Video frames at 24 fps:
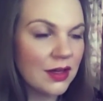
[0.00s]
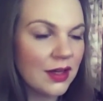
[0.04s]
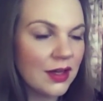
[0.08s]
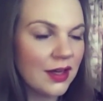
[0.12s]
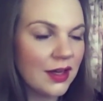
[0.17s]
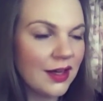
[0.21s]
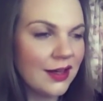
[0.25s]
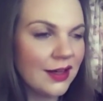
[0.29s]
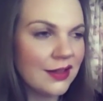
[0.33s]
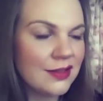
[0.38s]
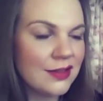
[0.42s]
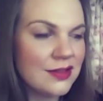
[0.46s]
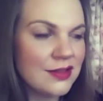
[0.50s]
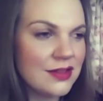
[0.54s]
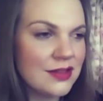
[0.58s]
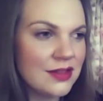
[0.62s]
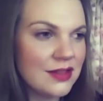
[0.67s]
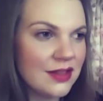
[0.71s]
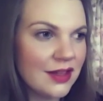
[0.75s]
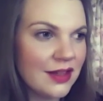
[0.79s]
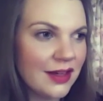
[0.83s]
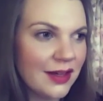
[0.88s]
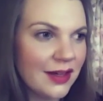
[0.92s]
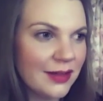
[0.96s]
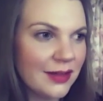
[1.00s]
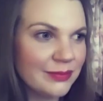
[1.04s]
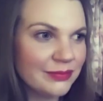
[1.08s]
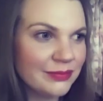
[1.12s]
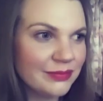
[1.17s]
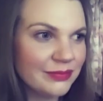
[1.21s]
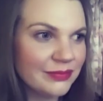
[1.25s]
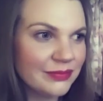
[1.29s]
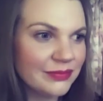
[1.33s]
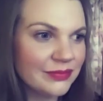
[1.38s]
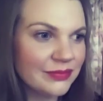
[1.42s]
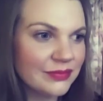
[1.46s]
And
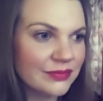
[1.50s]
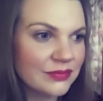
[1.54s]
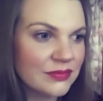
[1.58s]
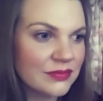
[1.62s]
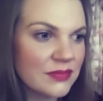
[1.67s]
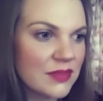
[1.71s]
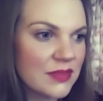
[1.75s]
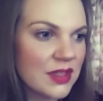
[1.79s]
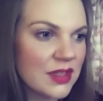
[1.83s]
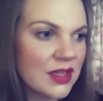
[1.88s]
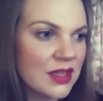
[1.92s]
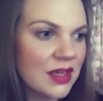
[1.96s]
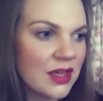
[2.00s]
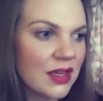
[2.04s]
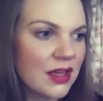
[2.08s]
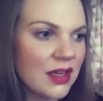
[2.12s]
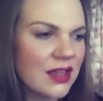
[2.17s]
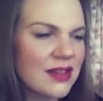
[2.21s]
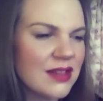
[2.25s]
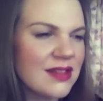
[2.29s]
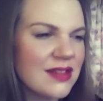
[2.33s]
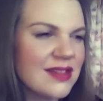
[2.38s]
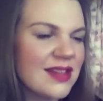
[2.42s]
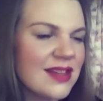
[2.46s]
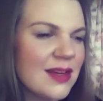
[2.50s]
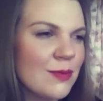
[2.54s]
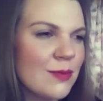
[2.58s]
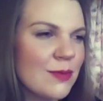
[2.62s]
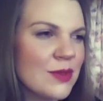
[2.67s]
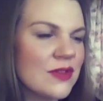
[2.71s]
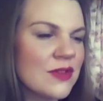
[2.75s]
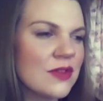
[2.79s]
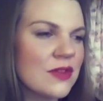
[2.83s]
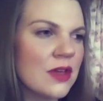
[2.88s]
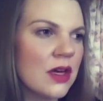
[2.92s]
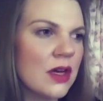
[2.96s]
um, it can seem
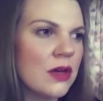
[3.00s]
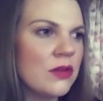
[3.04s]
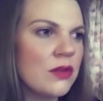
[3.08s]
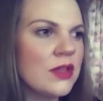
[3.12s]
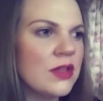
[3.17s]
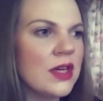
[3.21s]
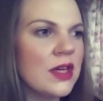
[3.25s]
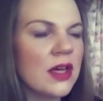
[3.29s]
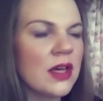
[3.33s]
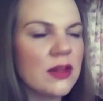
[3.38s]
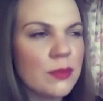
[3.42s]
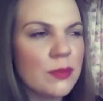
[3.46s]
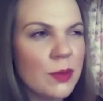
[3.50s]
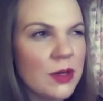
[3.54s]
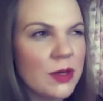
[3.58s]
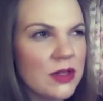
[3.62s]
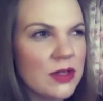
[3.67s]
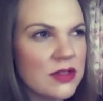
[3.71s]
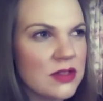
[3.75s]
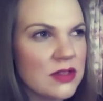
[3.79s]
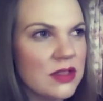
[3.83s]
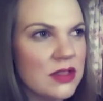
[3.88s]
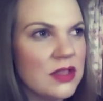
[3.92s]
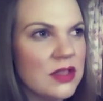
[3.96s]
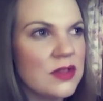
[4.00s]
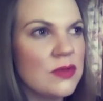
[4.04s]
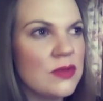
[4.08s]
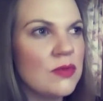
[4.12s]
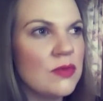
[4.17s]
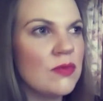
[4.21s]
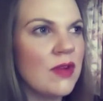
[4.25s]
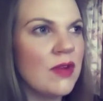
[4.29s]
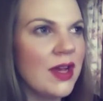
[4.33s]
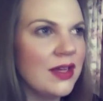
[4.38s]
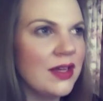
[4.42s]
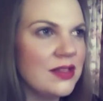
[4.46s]
as though the other person isn't
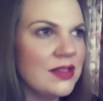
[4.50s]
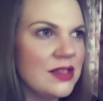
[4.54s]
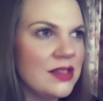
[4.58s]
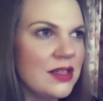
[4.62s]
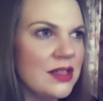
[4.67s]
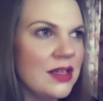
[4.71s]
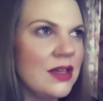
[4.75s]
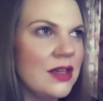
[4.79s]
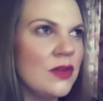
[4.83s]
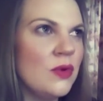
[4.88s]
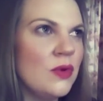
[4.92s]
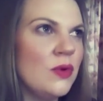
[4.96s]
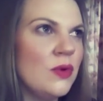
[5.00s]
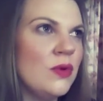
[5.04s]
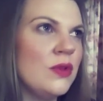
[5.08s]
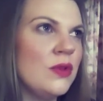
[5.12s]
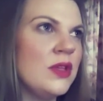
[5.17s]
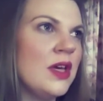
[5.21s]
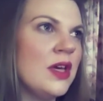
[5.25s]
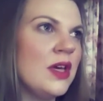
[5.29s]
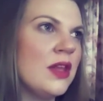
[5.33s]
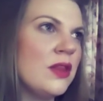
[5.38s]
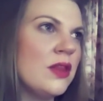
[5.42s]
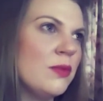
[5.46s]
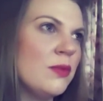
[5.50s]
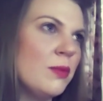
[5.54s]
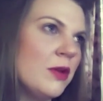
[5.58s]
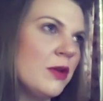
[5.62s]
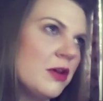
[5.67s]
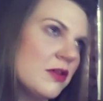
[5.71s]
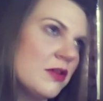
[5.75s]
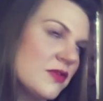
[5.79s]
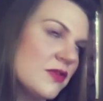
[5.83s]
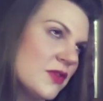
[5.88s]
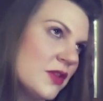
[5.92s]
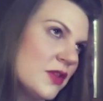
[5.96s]
ready, or the other
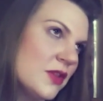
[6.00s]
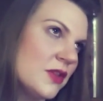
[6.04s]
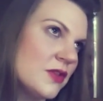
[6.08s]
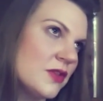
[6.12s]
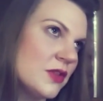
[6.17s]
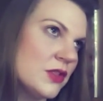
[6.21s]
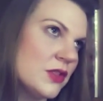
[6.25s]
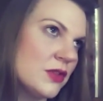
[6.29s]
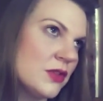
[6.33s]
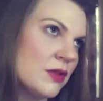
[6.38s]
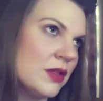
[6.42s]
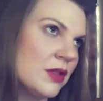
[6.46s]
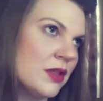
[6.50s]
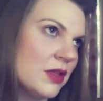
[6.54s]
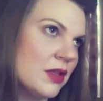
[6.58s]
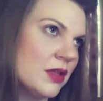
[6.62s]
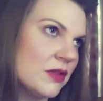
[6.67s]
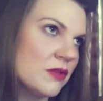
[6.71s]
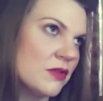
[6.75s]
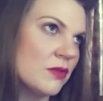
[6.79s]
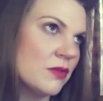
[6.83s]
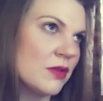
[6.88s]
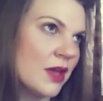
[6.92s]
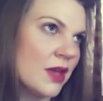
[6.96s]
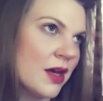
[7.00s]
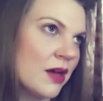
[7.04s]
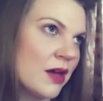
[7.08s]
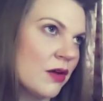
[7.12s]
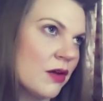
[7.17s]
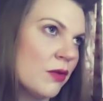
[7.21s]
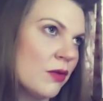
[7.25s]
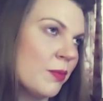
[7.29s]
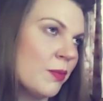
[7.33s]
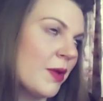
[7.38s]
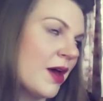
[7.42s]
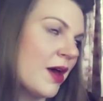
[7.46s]
person isn't doing this or that,
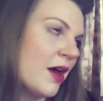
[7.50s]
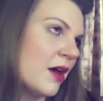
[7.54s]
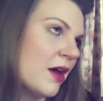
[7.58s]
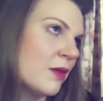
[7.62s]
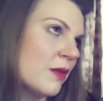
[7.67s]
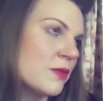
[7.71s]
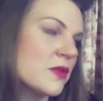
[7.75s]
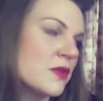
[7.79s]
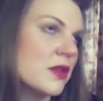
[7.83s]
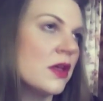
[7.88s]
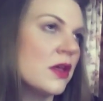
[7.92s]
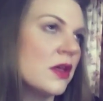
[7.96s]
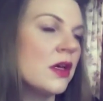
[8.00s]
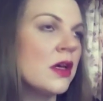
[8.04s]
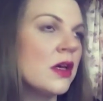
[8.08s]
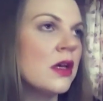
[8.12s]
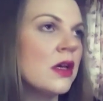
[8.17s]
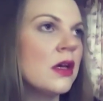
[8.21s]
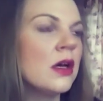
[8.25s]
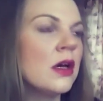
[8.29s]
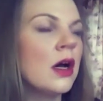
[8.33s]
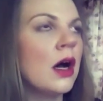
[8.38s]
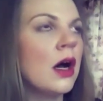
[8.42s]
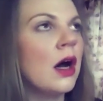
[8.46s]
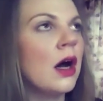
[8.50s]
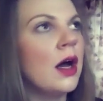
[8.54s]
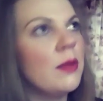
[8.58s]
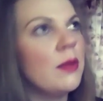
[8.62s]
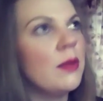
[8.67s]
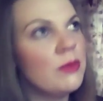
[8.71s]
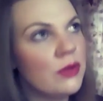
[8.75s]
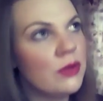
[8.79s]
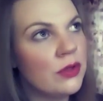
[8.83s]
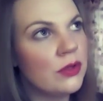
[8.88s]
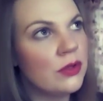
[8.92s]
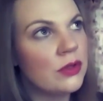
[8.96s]
or perhaps I'm
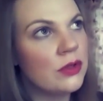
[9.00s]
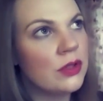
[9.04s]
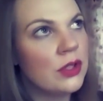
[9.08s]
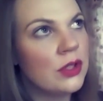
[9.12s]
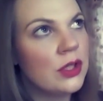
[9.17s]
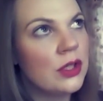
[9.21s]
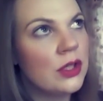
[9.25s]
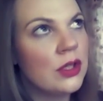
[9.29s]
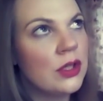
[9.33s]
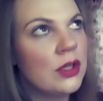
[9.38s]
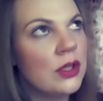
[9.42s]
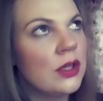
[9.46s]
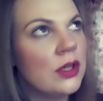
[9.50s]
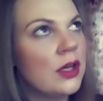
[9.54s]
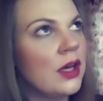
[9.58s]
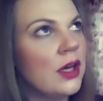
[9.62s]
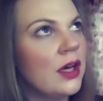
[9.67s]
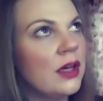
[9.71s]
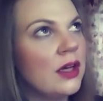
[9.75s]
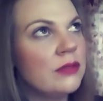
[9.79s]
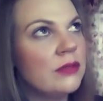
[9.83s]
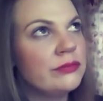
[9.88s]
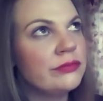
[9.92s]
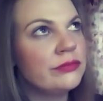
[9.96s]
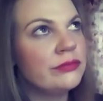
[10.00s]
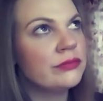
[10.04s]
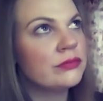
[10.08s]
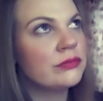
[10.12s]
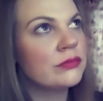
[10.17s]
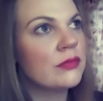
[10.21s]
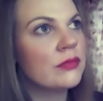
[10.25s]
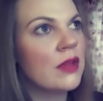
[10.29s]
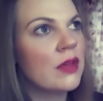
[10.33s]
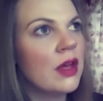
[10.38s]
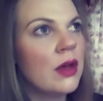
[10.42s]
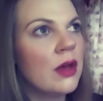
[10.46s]
not um,
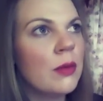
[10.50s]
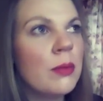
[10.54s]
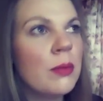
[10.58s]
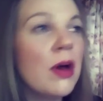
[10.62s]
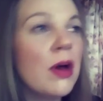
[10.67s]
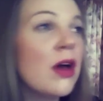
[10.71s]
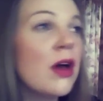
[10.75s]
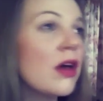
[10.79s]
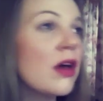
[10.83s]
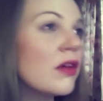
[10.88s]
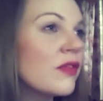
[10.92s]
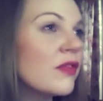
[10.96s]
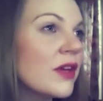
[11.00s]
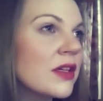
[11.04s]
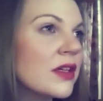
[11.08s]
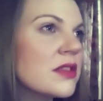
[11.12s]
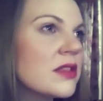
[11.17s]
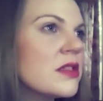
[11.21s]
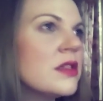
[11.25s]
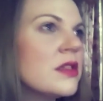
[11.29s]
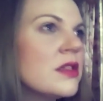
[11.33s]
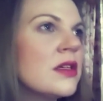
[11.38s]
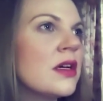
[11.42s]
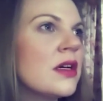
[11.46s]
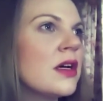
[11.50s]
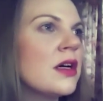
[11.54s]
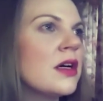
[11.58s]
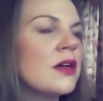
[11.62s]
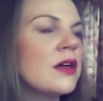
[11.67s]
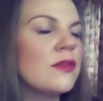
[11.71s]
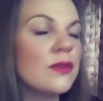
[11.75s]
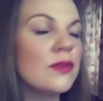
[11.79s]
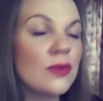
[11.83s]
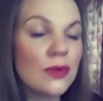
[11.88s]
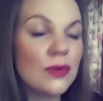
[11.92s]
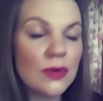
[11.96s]
perfect
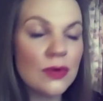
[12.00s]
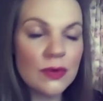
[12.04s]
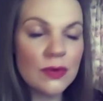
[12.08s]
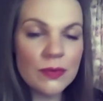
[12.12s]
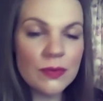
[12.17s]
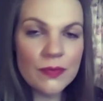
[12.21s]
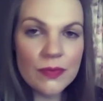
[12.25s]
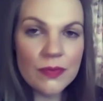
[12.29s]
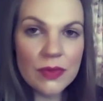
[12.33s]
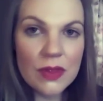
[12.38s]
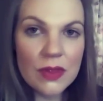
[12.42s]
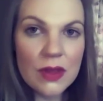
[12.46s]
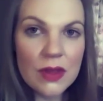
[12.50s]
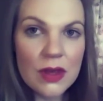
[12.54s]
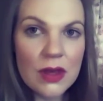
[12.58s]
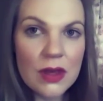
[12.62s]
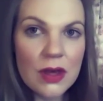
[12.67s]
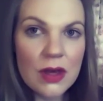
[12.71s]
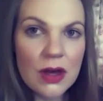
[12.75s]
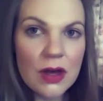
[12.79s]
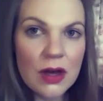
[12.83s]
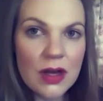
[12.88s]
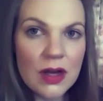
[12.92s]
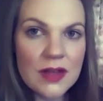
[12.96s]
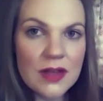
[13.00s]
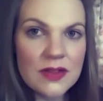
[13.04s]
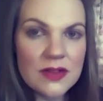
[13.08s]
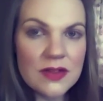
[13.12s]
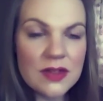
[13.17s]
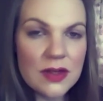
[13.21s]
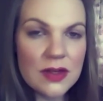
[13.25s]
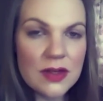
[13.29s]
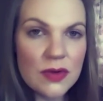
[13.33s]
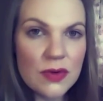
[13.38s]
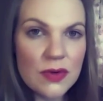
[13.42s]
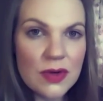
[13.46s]
enough, or I
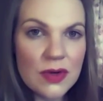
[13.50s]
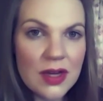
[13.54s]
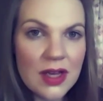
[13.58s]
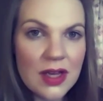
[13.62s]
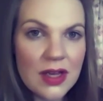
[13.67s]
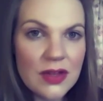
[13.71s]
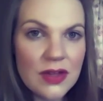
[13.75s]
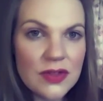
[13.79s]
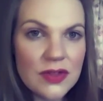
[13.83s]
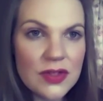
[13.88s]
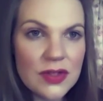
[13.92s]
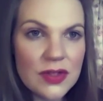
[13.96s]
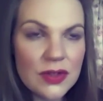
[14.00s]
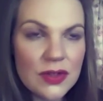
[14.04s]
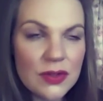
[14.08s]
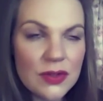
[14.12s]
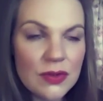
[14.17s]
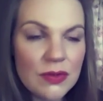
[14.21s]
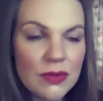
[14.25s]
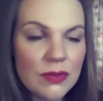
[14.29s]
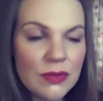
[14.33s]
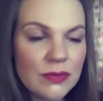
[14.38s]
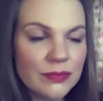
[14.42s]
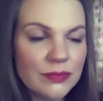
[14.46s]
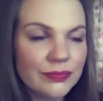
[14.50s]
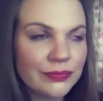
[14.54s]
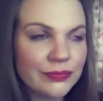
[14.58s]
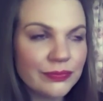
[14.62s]
still need to